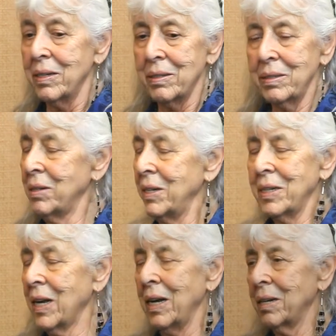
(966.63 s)
No, you
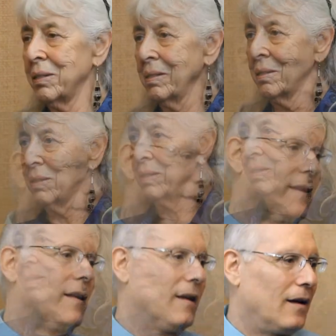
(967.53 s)
can't.
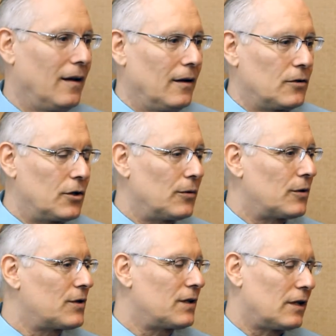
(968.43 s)
Joan, you're
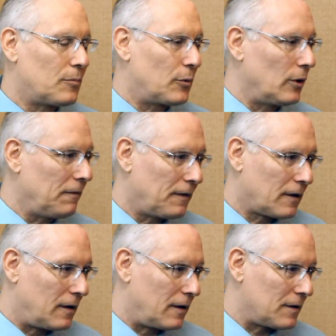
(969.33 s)
such a prolific
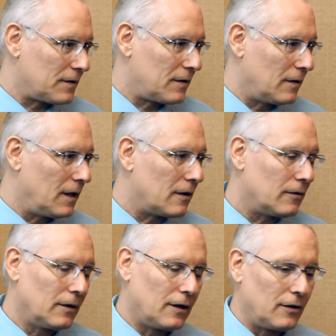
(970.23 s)
artist. Not
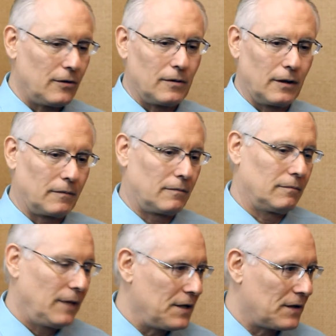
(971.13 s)
only are you an
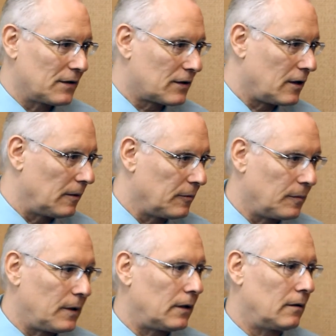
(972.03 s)
amazing sculptor,
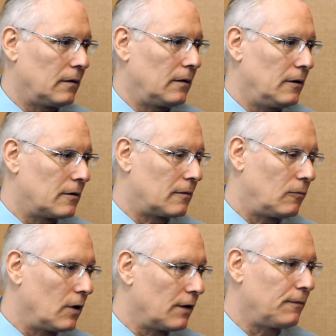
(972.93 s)
but you're a
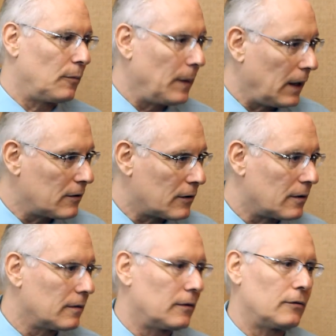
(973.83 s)
wonderful
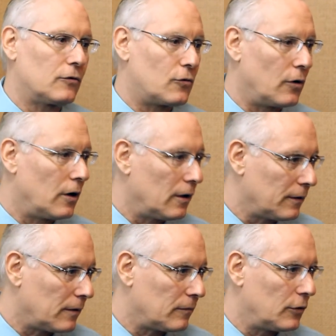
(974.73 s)
painter. You draw,
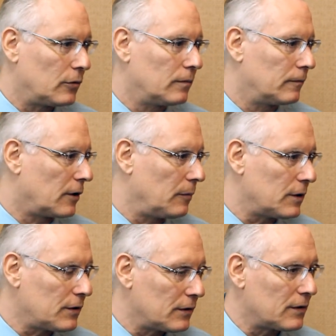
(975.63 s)
you do
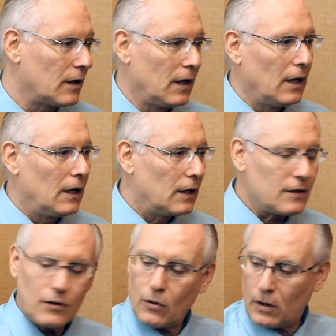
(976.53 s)
commissions.
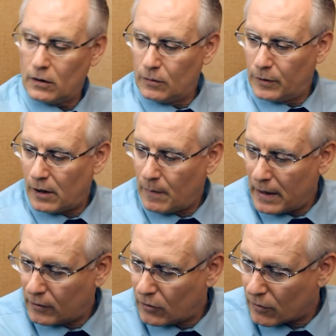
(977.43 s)
Let's talk a little bit
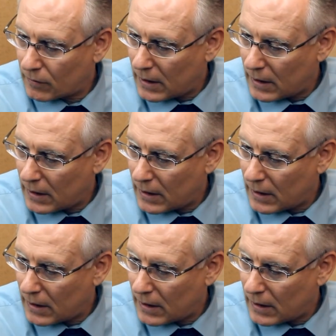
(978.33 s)
about your